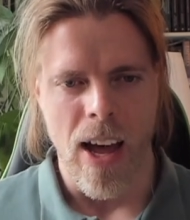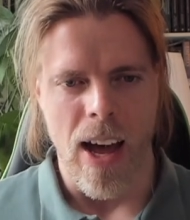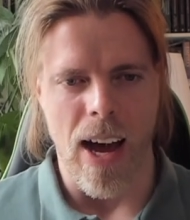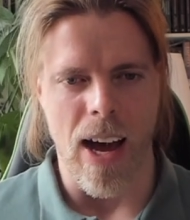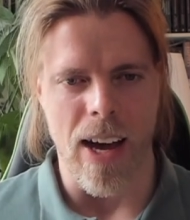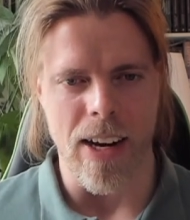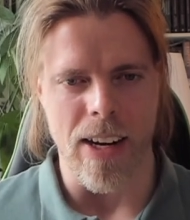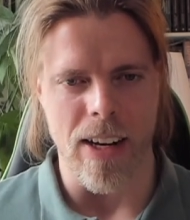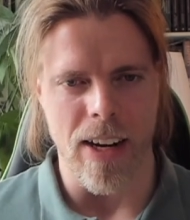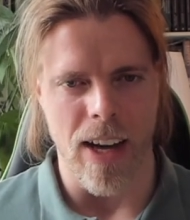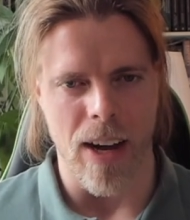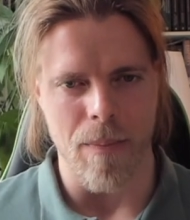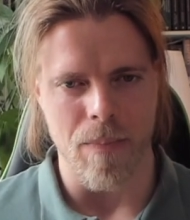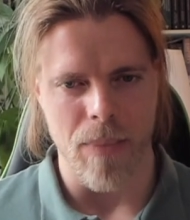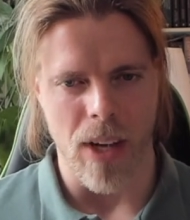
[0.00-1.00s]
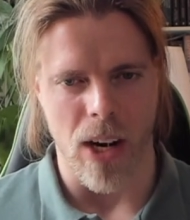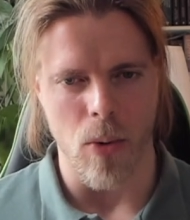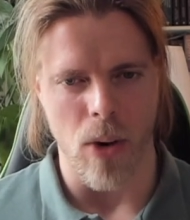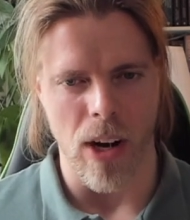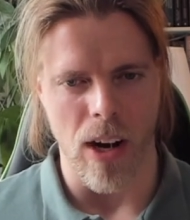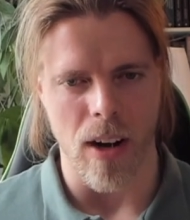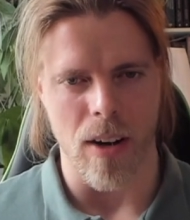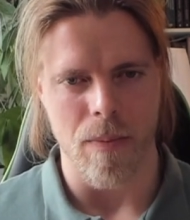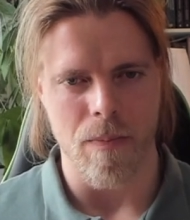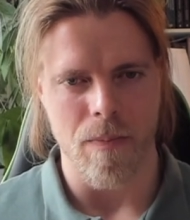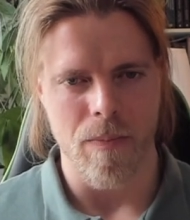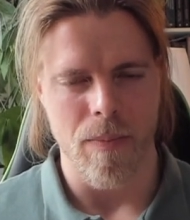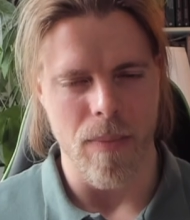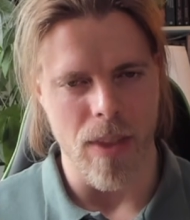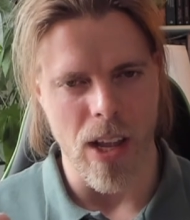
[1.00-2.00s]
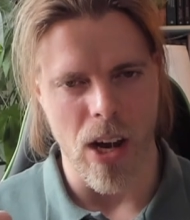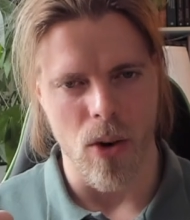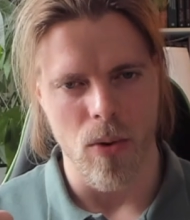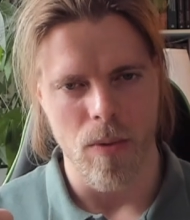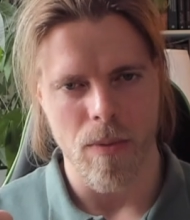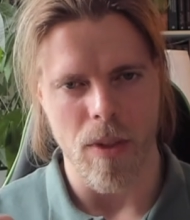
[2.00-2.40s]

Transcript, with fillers: and I will now,